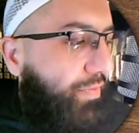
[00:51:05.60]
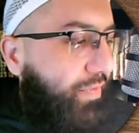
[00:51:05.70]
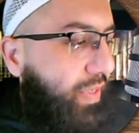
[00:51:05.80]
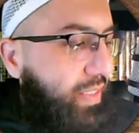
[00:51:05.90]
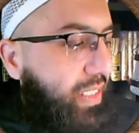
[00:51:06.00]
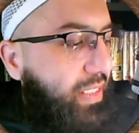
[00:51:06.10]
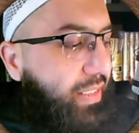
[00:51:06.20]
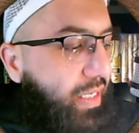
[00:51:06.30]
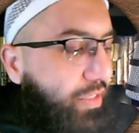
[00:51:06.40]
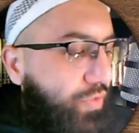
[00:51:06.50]
seen that a
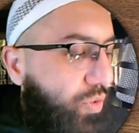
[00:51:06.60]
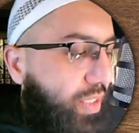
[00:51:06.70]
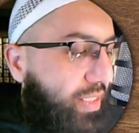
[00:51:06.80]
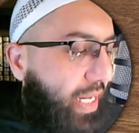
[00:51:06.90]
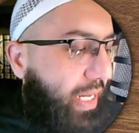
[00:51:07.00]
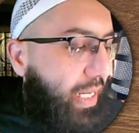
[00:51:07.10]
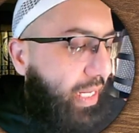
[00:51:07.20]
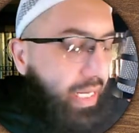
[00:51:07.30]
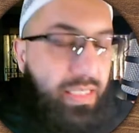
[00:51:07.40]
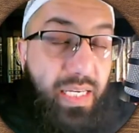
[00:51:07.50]
lot of students,
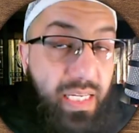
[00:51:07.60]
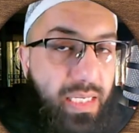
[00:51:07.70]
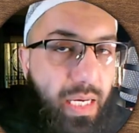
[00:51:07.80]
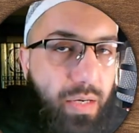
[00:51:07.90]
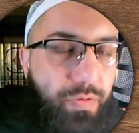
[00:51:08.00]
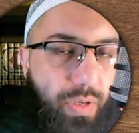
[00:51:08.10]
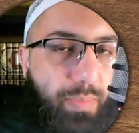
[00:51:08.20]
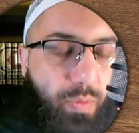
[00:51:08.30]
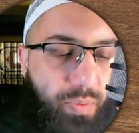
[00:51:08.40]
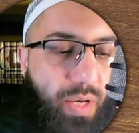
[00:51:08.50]
it's easier for them
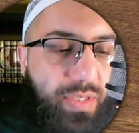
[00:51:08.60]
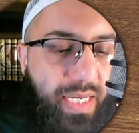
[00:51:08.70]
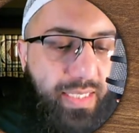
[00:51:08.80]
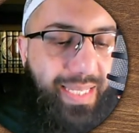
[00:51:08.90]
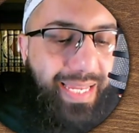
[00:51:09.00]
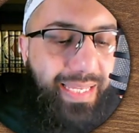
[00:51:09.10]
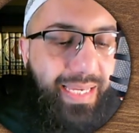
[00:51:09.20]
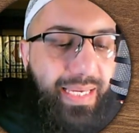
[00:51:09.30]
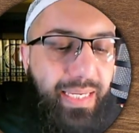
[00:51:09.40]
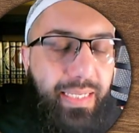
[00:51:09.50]
to pronounce this than
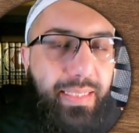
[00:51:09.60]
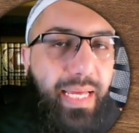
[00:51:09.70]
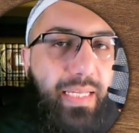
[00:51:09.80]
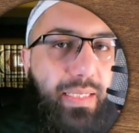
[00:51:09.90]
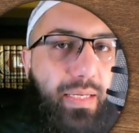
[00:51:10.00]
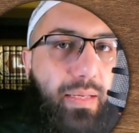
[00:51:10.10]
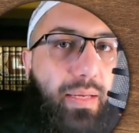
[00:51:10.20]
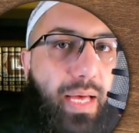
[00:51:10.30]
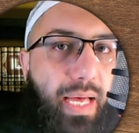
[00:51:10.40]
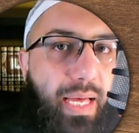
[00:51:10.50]

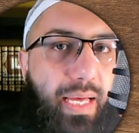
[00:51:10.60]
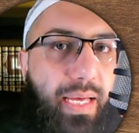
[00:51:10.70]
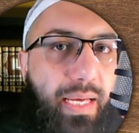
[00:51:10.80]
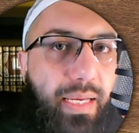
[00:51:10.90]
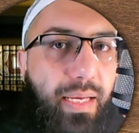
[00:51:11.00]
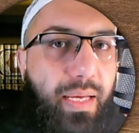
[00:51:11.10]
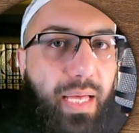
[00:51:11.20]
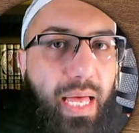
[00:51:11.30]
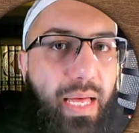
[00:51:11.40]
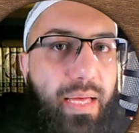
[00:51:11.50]
qa,
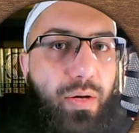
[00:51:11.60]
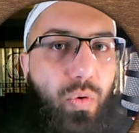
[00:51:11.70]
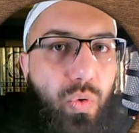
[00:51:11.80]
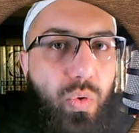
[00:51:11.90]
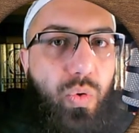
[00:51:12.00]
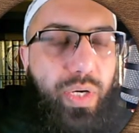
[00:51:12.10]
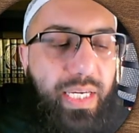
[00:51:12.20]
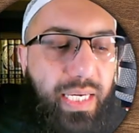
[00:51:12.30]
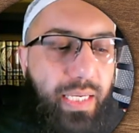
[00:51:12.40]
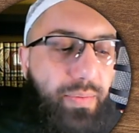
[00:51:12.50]
qu,
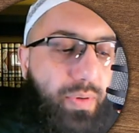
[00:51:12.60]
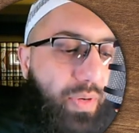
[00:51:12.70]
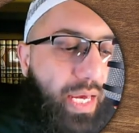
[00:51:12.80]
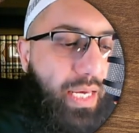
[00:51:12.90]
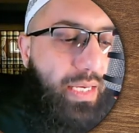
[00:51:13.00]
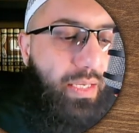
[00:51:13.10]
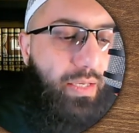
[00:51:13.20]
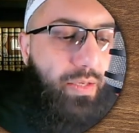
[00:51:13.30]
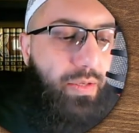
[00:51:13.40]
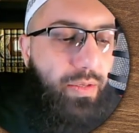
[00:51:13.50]
qi. Okay,
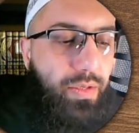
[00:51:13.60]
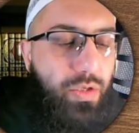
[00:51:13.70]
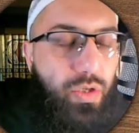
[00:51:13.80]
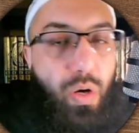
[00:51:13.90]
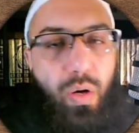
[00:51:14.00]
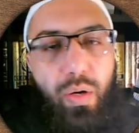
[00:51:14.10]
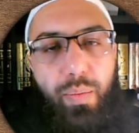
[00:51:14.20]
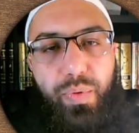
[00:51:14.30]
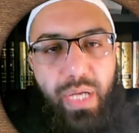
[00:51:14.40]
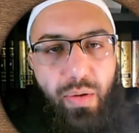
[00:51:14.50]
so
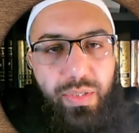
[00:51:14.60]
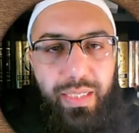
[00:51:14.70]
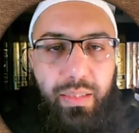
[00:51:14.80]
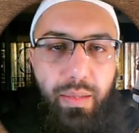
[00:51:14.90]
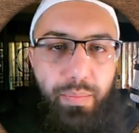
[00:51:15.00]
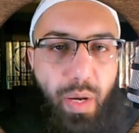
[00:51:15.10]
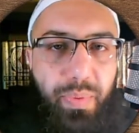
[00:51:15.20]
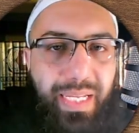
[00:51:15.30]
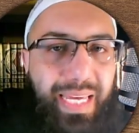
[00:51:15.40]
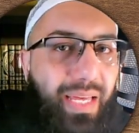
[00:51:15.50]
pronounce it
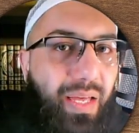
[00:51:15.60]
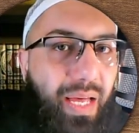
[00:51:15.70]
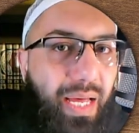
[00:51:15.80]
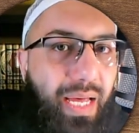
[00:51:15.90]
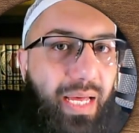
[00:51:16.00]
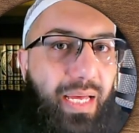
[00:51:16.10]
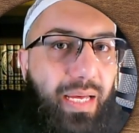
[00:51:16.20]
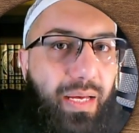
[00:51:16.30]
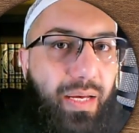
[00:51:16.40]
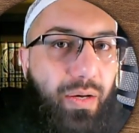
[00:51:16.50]
properly. Qa,
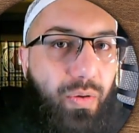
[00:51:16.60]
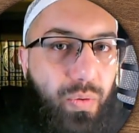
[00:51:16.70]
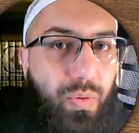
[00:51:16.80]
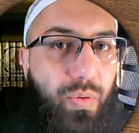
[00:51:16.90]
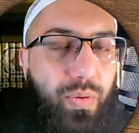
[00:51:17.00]
qu.